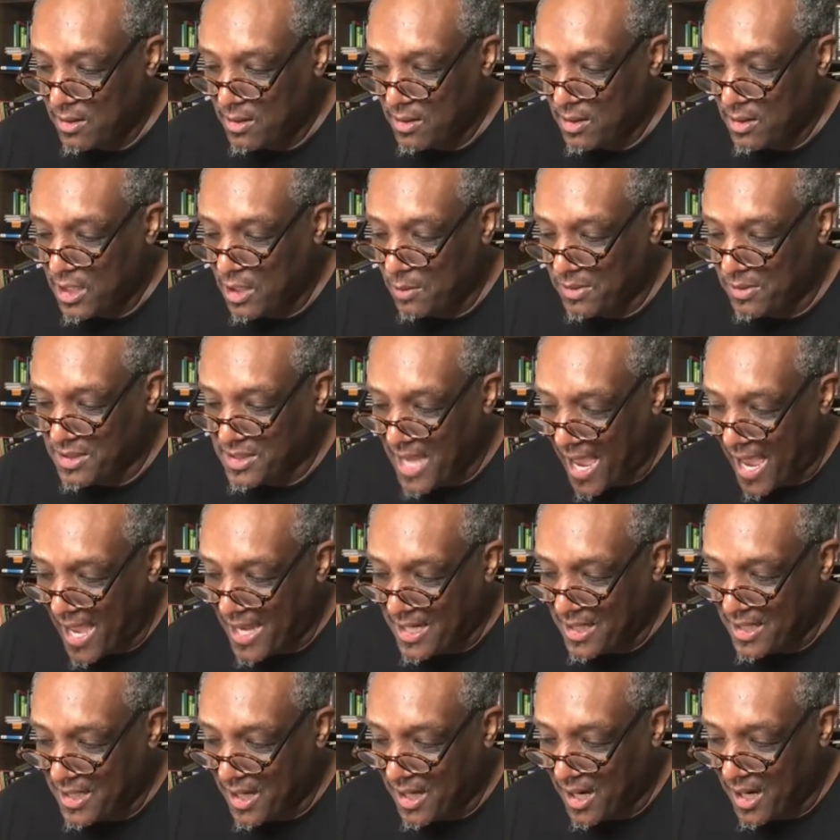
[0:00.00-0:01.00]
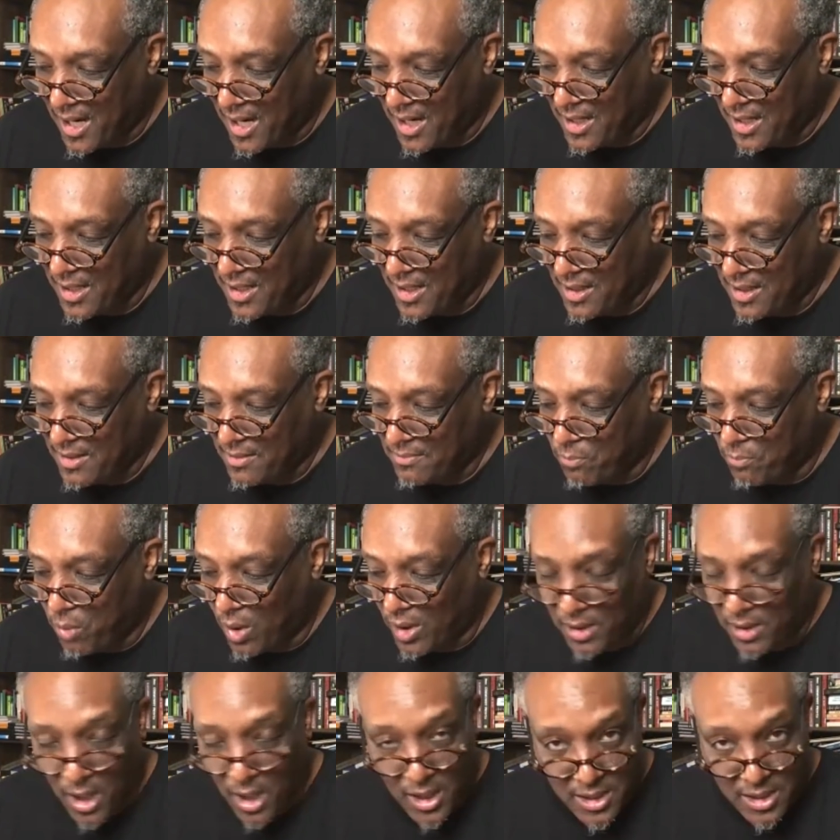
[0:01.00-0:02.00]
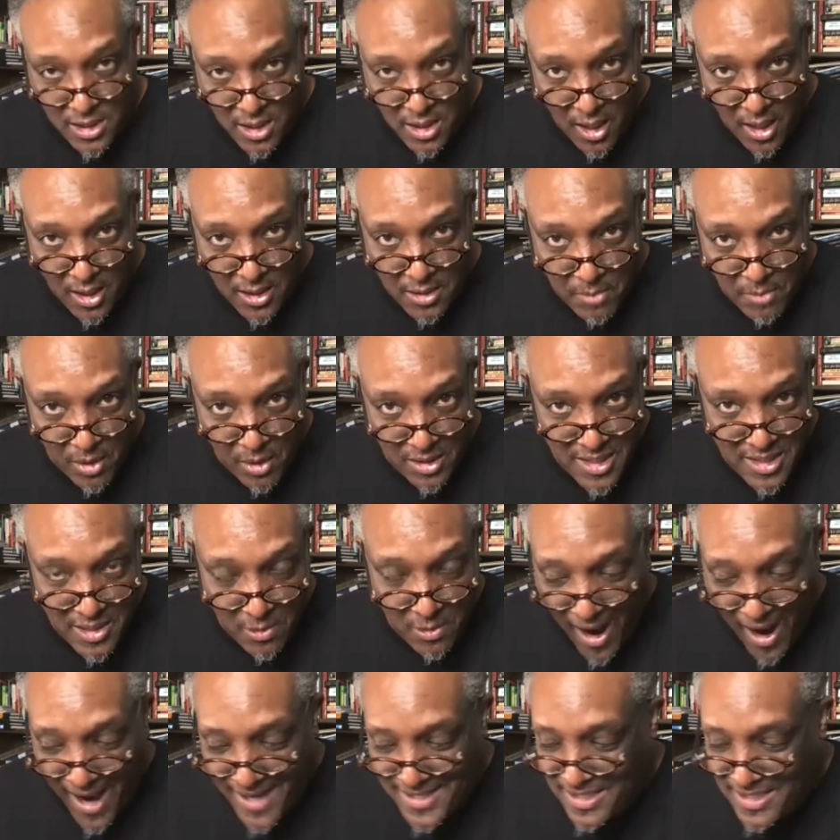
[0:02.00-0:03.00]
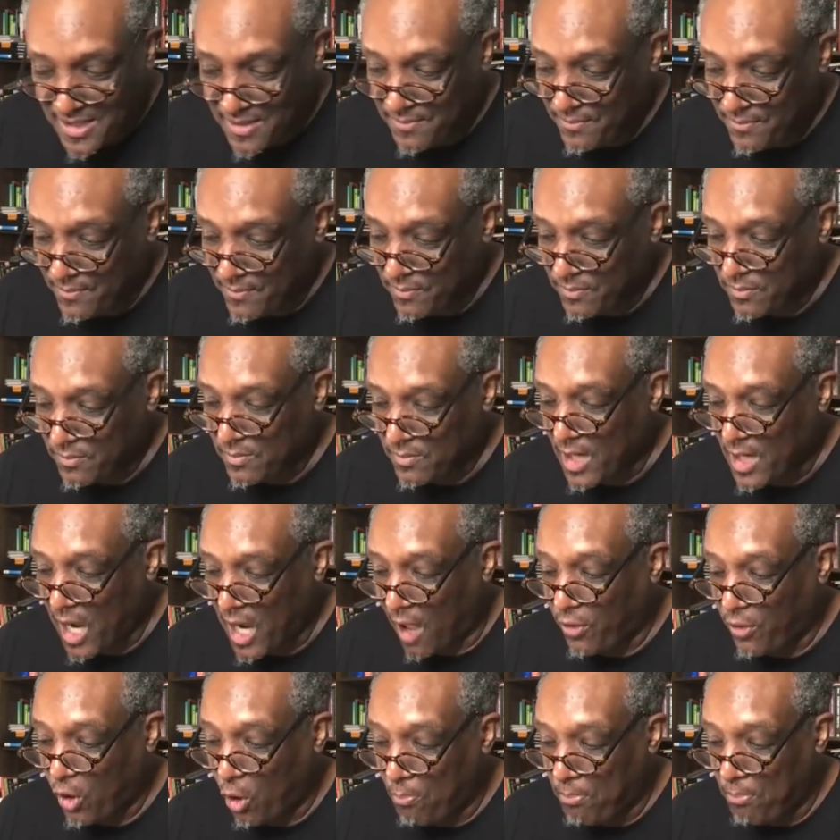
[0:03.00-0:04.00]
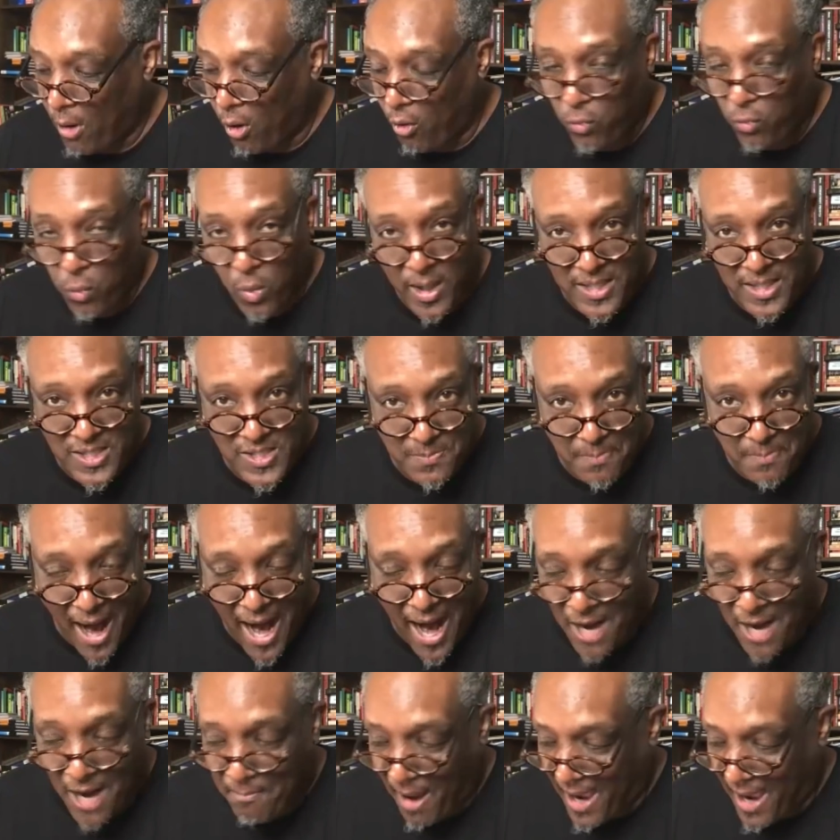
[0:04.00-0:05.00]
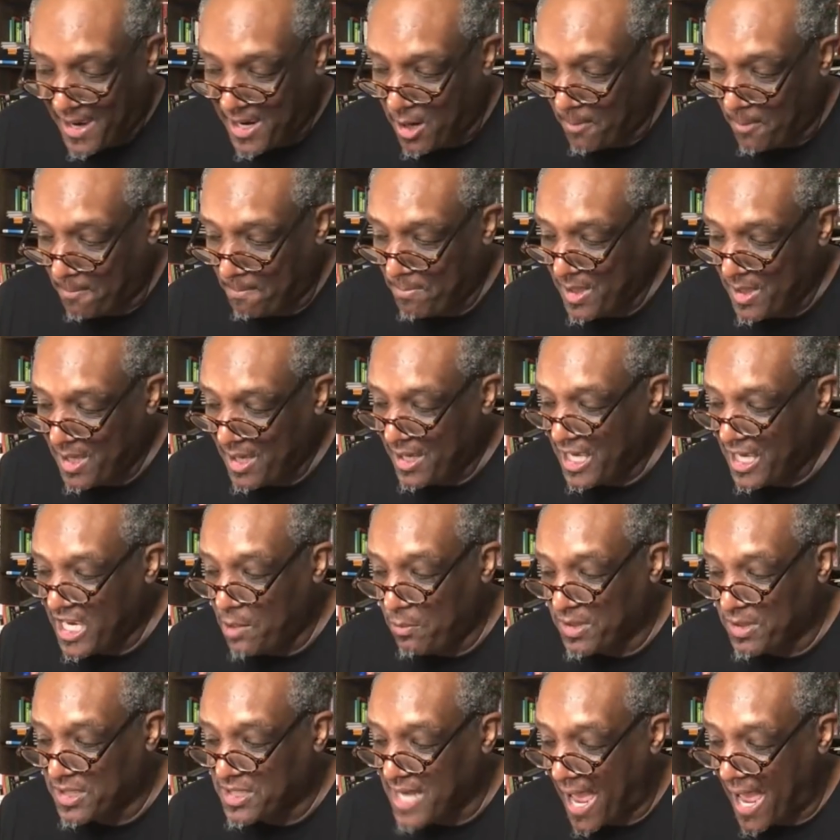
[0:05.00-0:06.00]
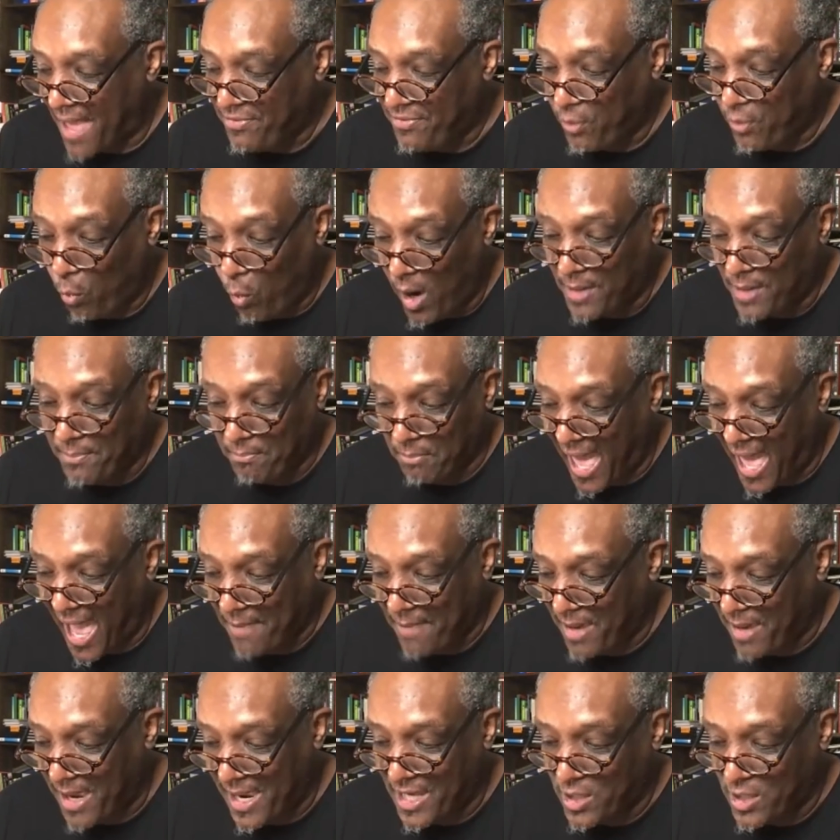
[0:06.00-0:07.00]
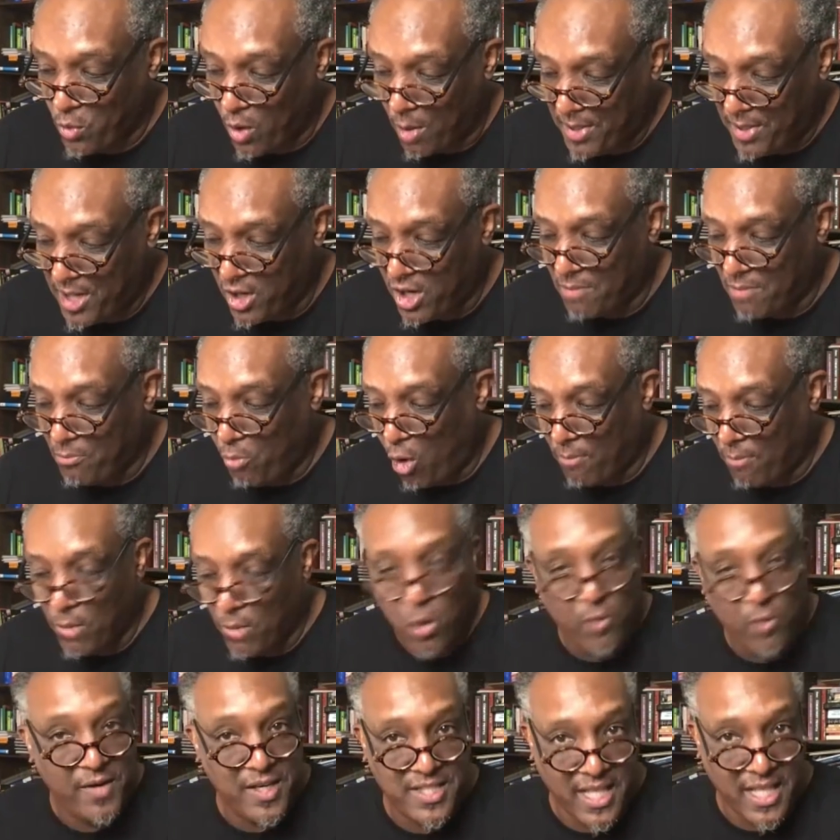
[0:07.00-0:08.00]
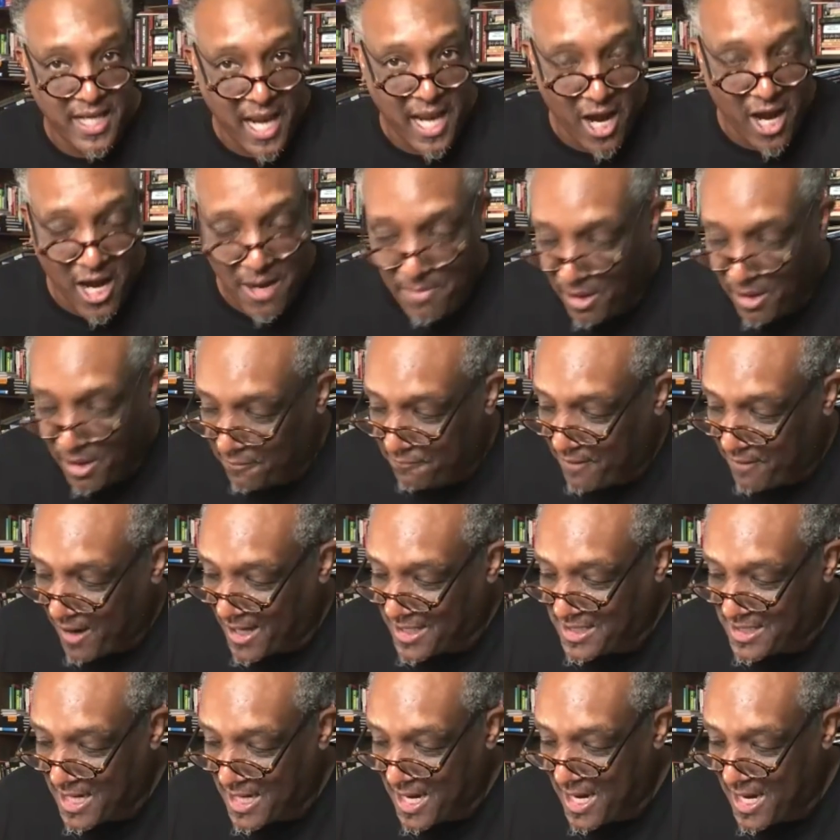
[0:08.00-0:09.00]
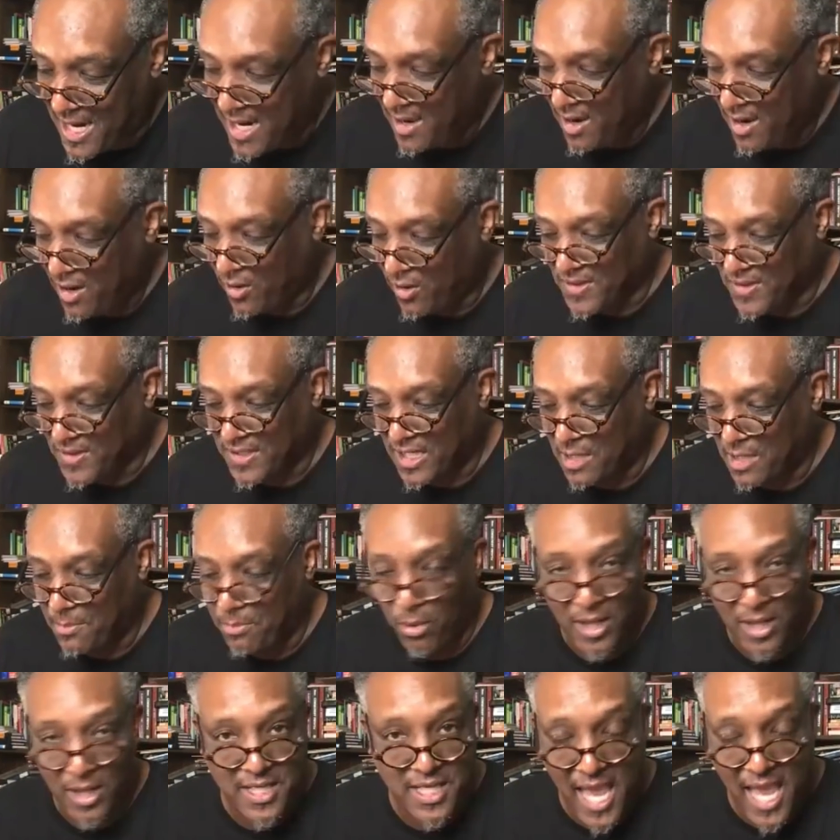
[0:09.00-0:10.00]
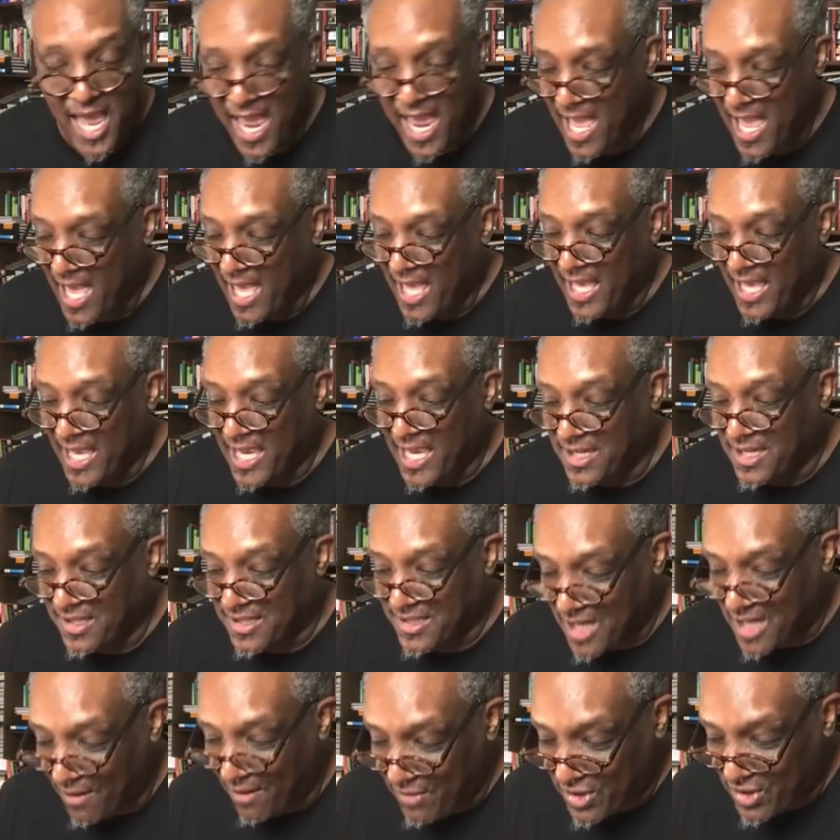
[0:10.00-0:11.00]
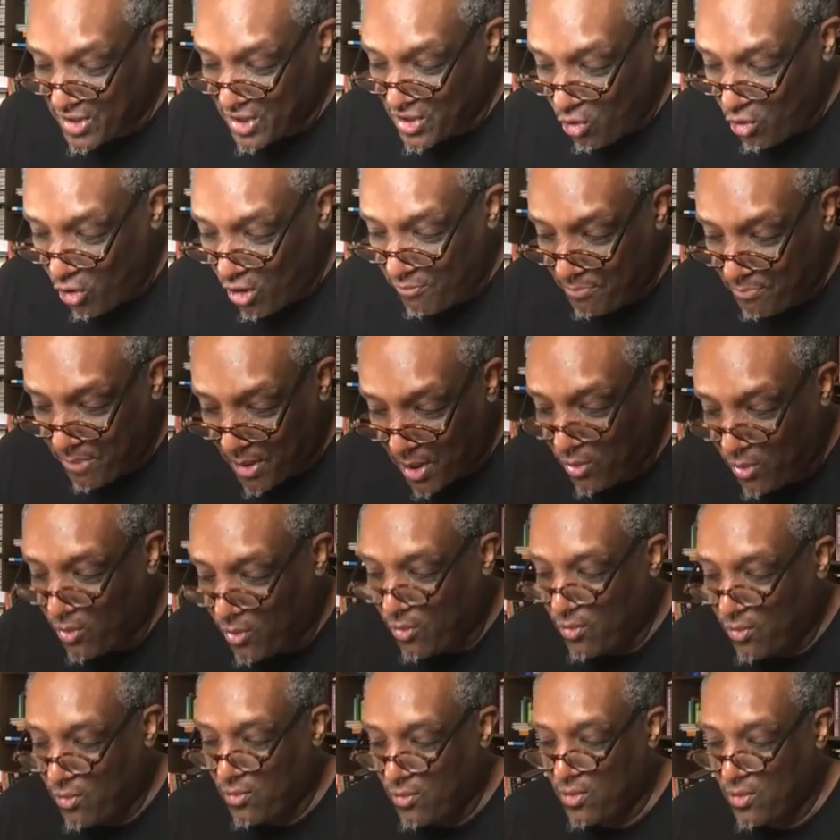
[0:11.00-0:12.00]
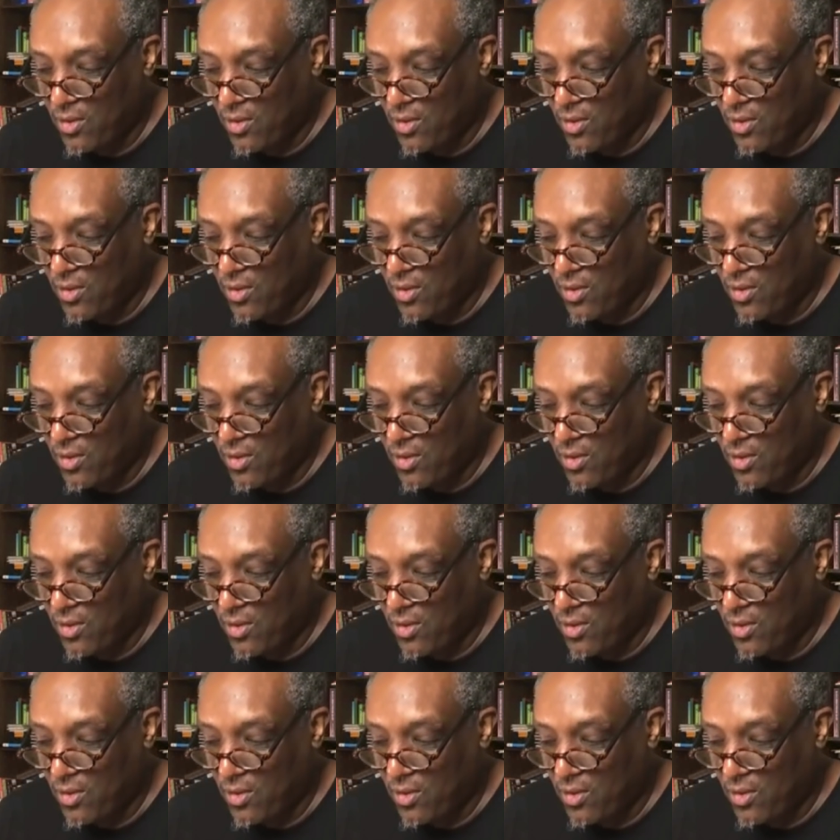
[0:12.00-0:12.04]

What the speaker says: He was not Booker T. Washington, although both were inspired by him. He was not the one Black man to appear in more movies than Harry Belafonte or Sidney Poitier. He discovered the North Pole